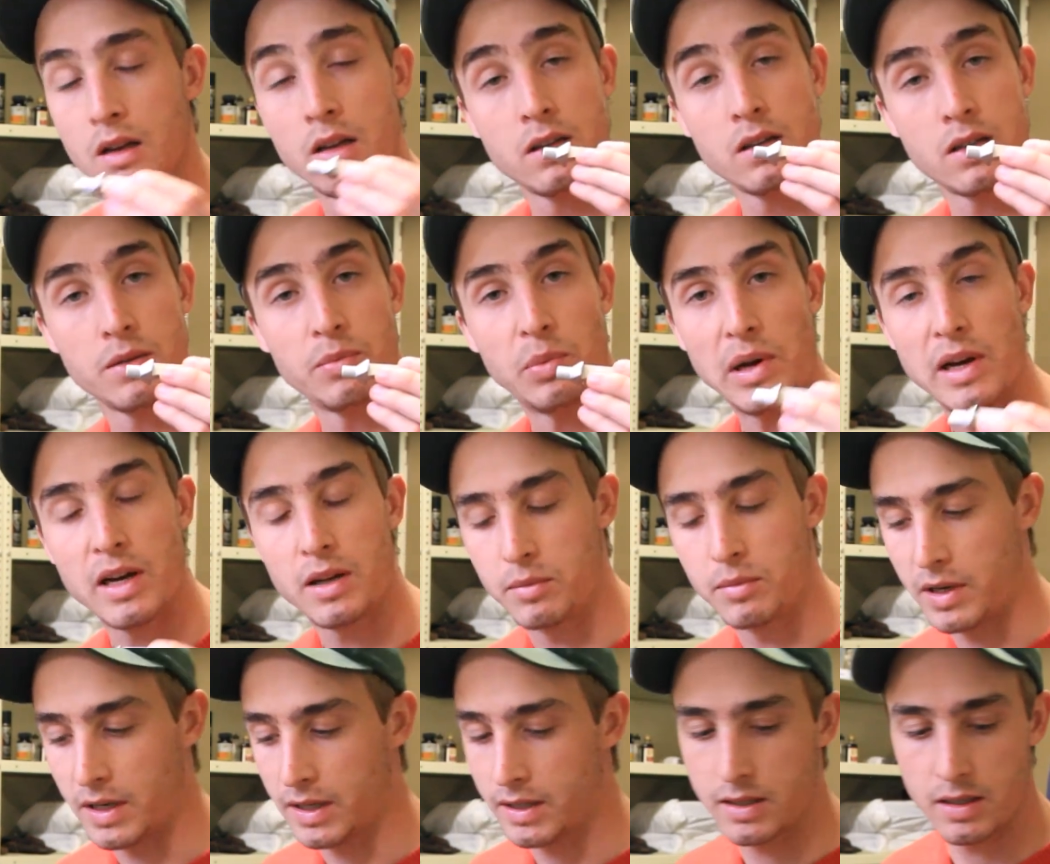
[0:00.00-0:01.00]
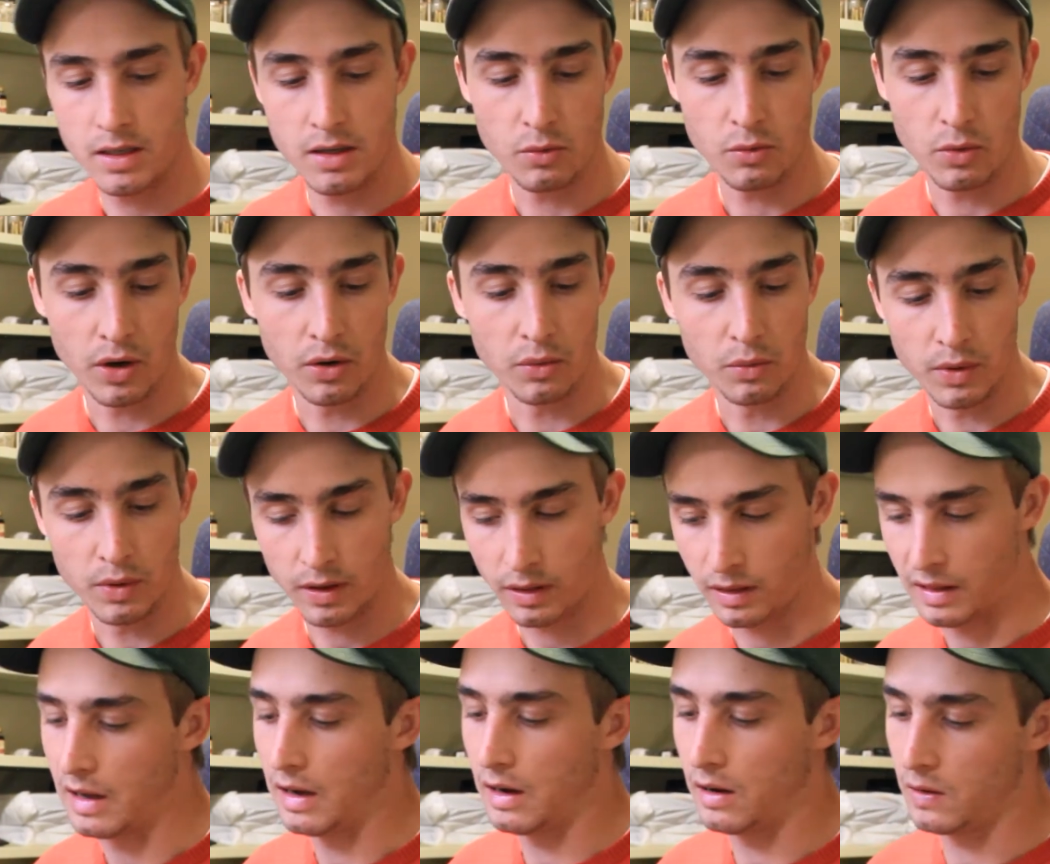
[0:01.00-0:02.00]
supplied by Tier 1
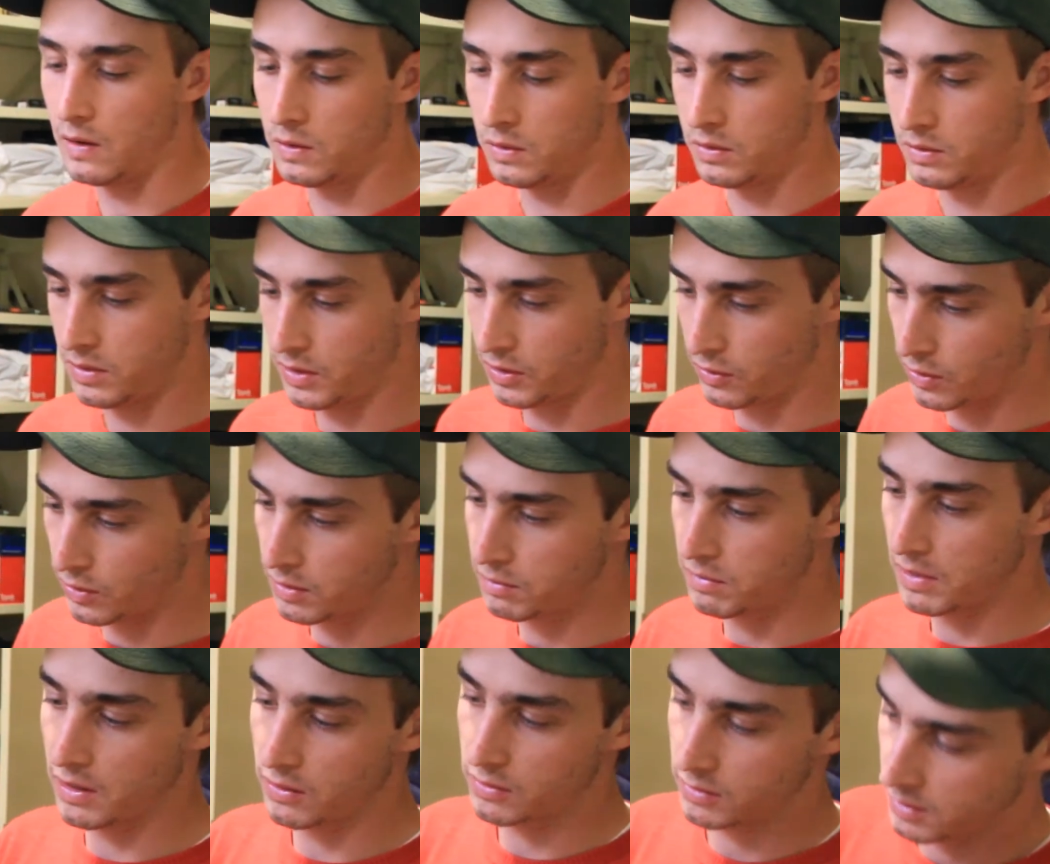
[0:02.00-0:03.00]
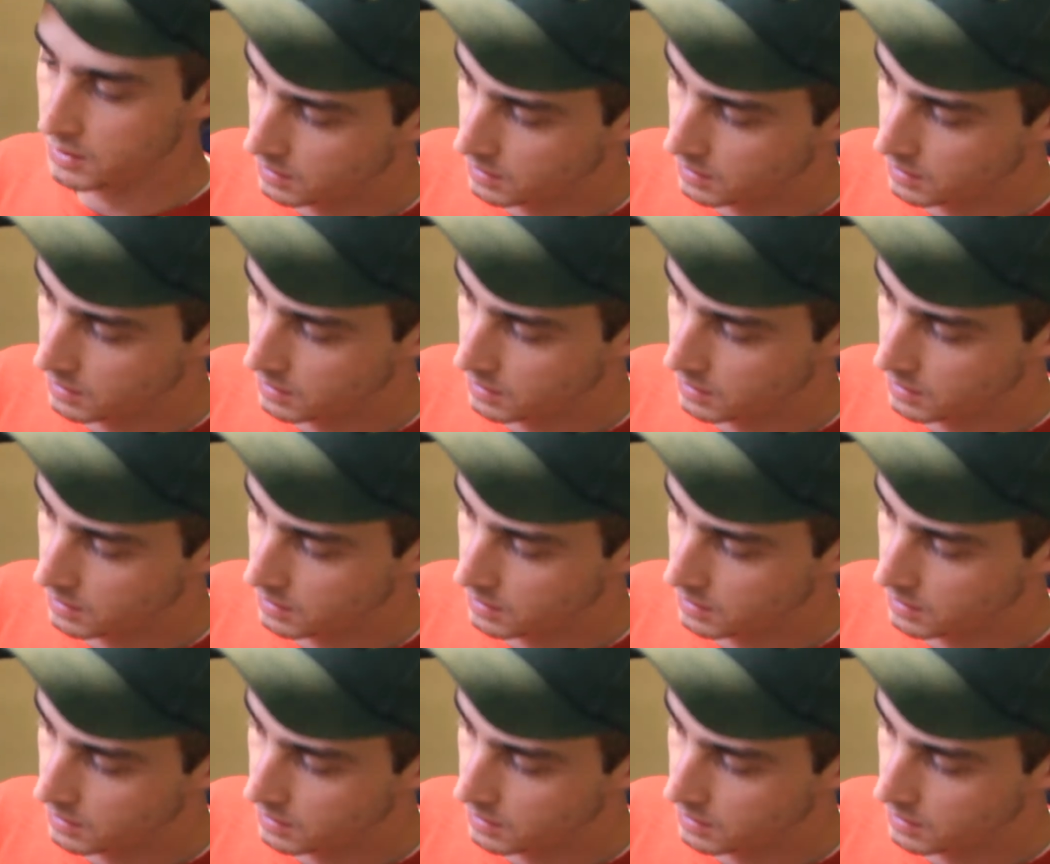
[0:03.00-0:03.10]
with our Unimount